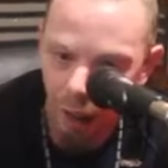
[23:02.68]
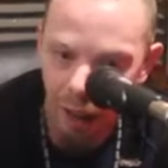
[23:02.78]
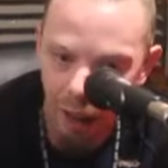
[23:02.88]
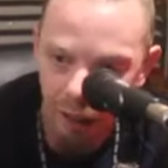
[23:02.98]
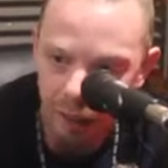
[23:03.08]

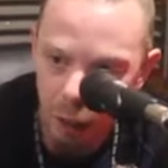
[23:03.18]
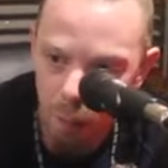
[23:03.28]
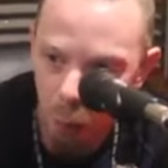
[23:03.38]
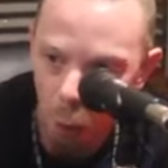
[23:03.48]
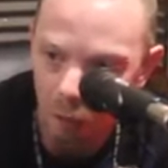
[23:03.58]
Like, he
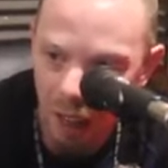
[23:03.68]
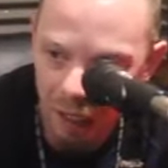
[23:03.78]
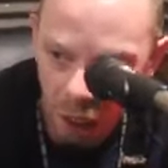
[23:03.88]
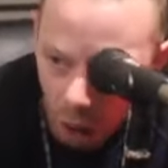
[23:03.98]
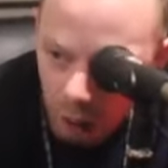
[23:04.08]
didn't move here
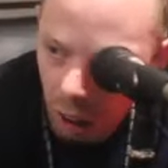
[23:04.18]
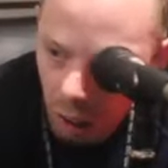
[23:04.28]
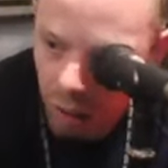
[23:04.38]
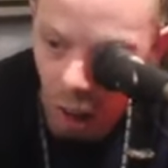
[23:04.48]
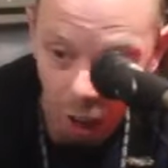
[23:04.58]
young.
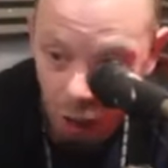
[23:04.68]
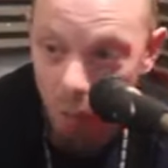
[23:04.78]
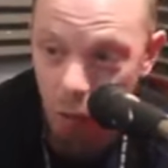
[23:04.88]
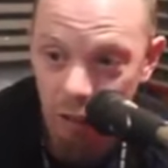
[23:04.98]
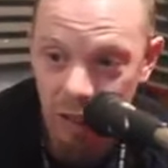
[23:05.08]

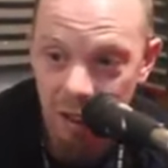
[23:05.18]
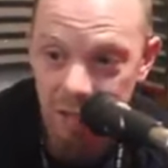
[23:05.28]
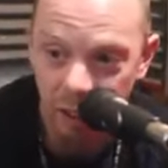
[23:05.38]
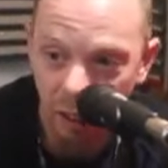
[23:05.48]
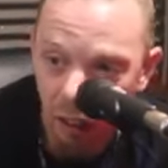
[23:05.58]
And I'm just
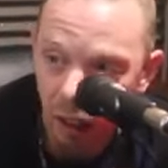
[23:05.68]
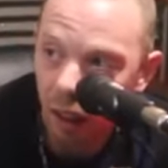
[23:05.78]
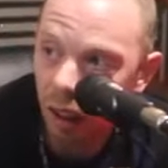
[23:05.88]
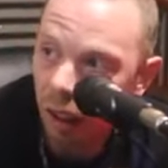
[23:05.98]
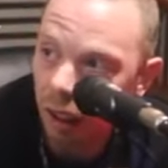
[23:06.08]
guessing.
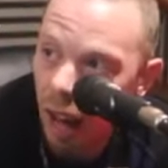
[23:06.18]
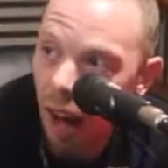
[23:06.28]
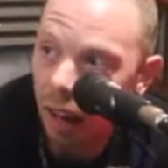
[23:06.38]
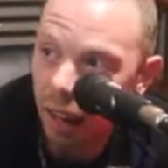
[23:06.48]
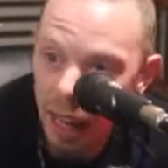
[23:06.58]

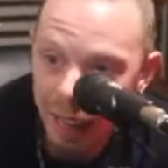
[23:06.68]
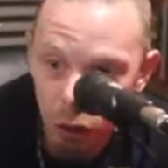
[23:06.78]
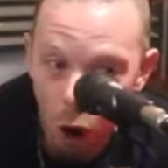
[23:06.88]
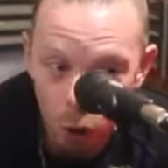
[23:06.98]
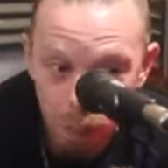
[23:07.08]
Like,
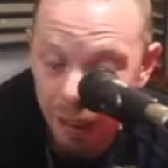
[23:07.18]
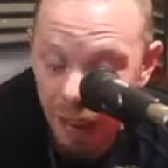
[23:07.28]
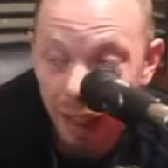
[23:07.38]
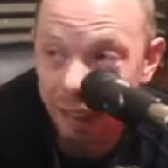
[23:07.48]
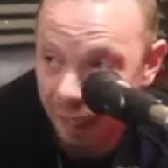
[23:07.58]
he's got to be
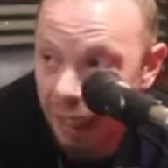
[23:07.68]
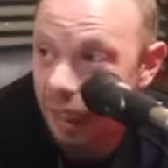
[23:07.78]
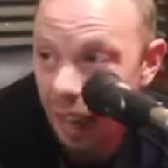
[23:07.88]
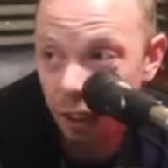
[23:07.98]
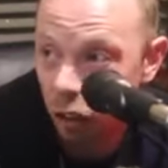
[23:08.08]
like a
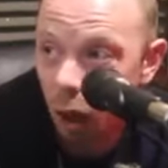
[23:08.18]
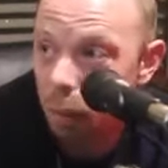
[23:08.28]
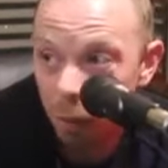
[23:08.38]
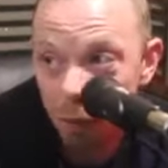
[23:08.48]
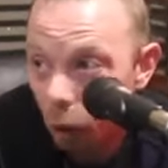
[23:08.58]

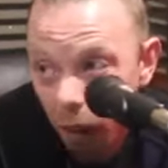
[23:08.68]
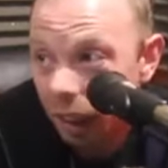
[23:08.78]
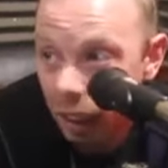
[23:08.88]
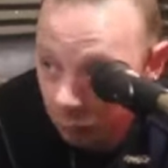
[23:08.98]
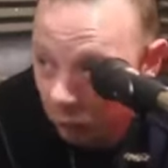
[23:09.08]
teenager
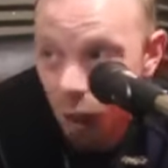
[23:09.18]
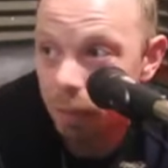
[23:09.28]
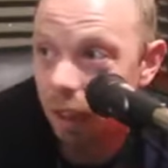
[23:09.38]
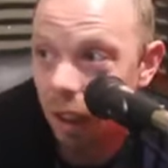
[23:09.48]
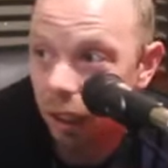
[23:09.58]
before he even
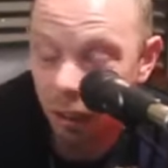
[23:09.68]
come to